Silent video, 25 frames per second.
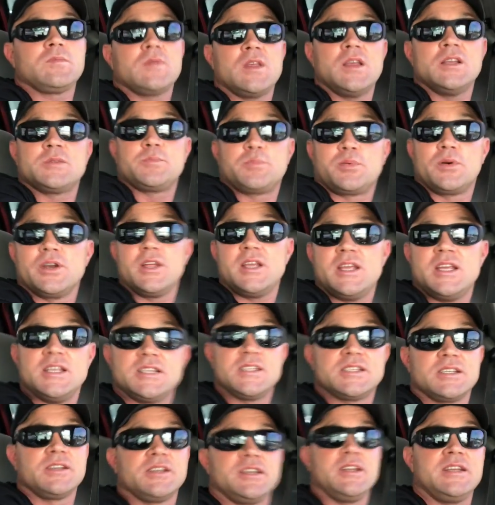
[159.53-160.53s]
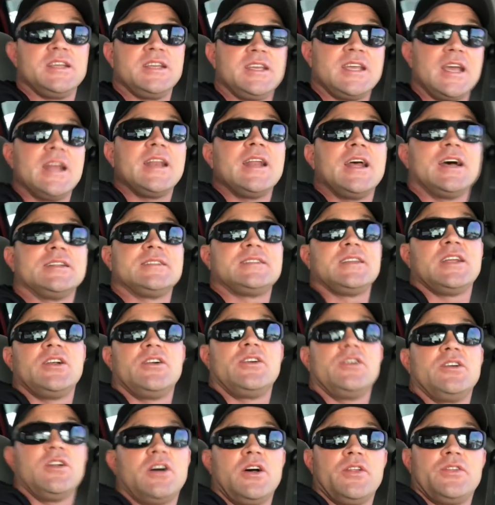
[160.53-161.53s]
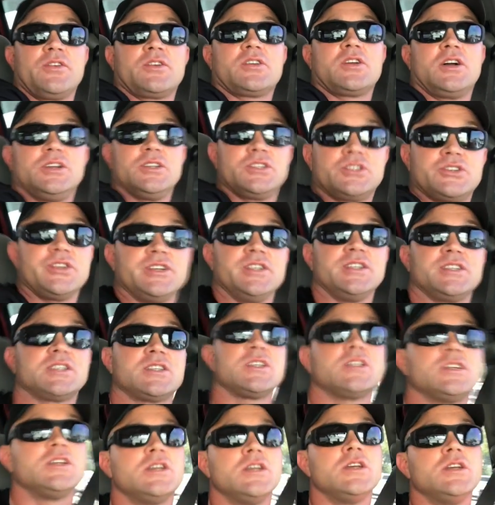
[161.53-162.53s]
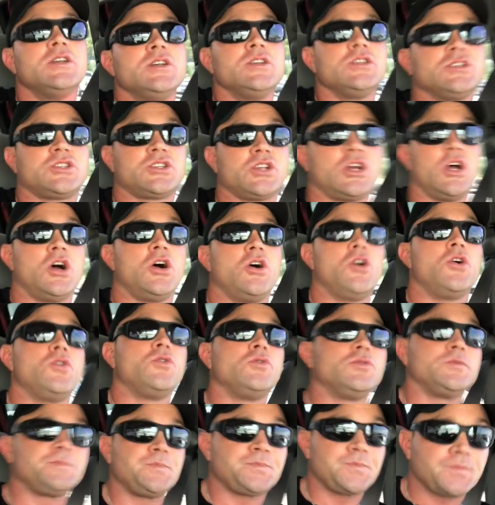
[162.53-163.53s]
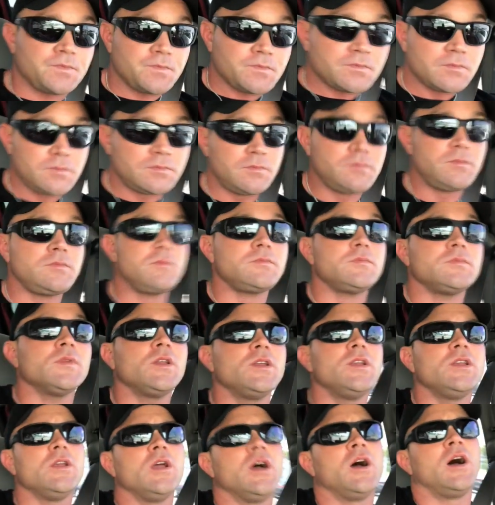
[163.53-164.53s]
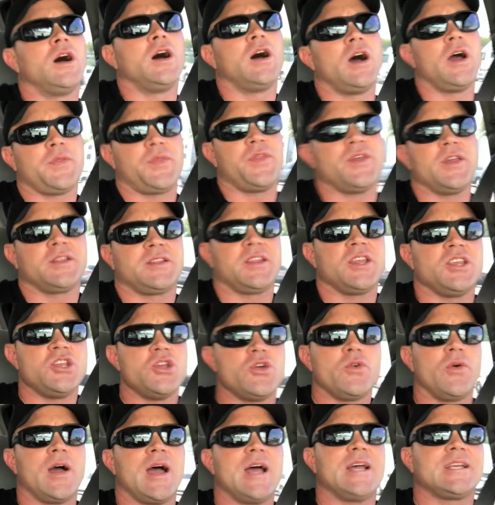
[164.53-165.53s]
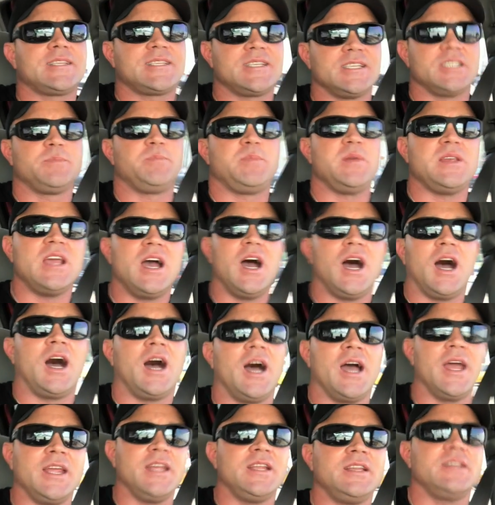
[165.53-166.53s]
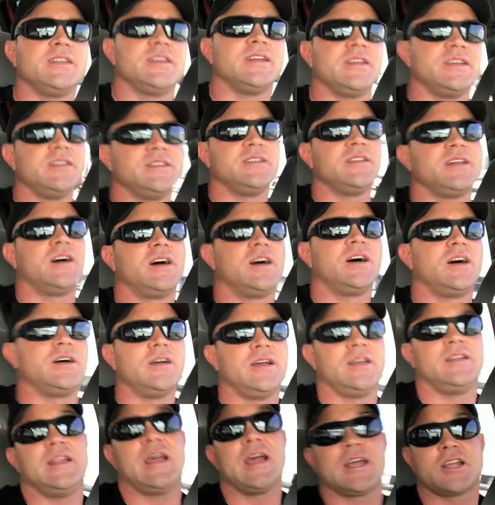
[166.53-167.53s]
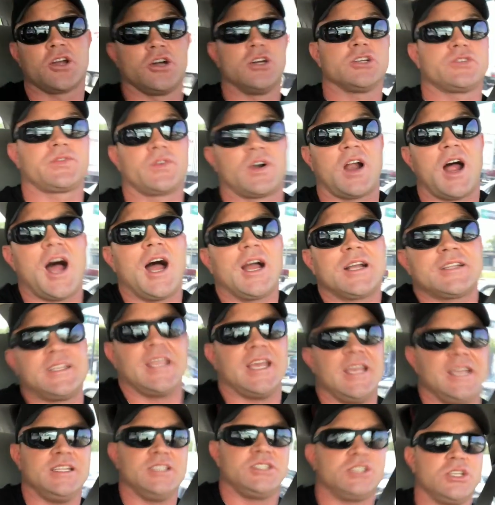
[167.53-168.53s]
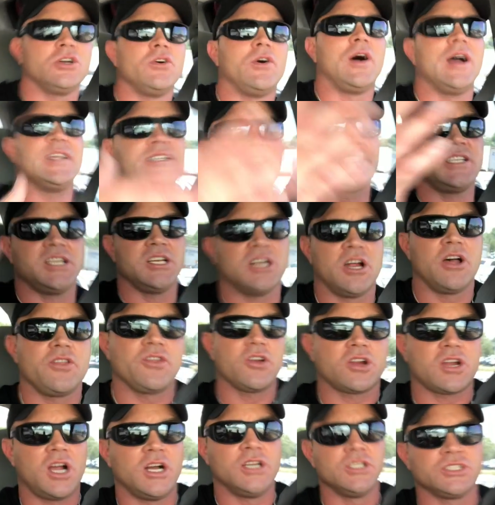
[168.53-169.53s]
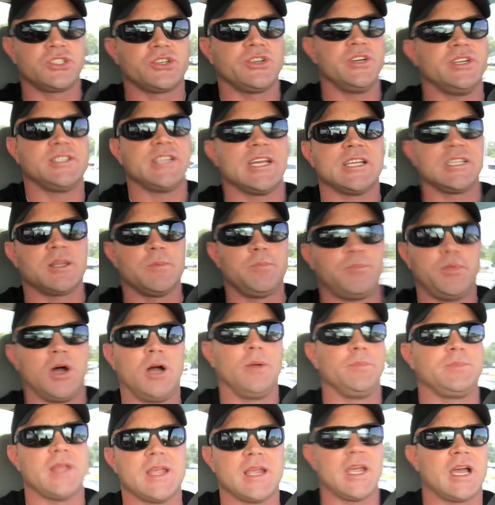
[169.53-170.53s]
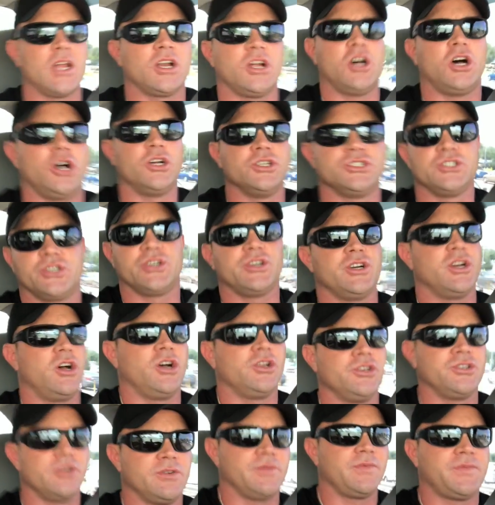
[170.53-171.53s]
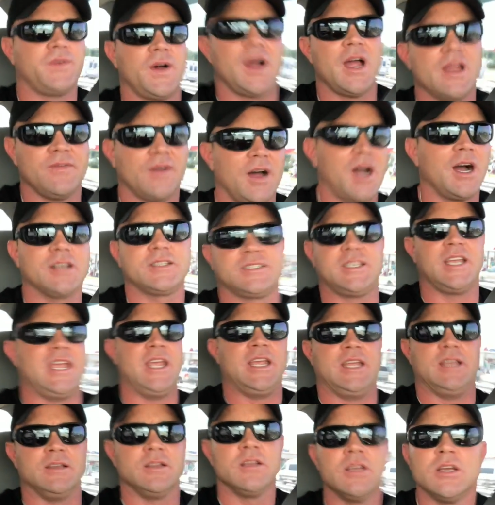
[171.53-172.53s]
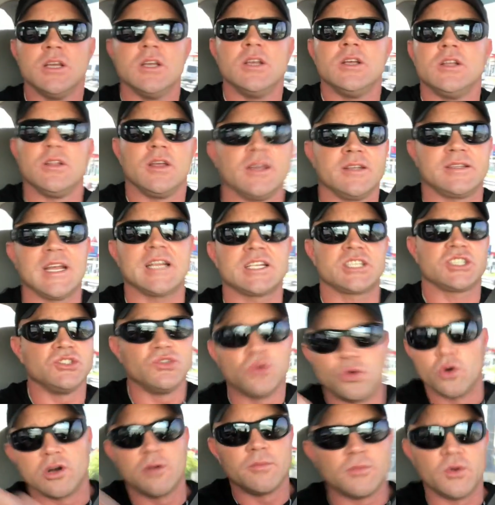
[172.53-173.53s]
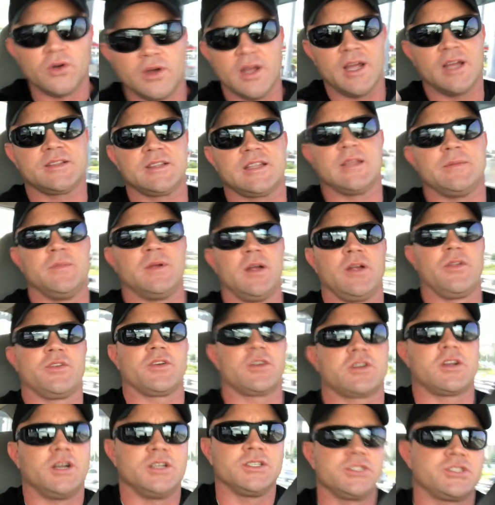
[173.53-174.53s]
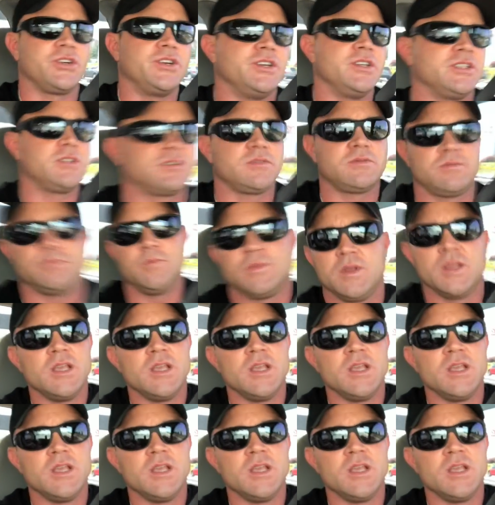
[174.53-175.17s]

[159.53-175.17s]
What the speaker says: it's pretty easily to get out there in other countries. So I think the U.S. is behind, and that goes for octane too. I see in other countries at the pump they got 100, 105 octane. Like, that's normal out there in other countries.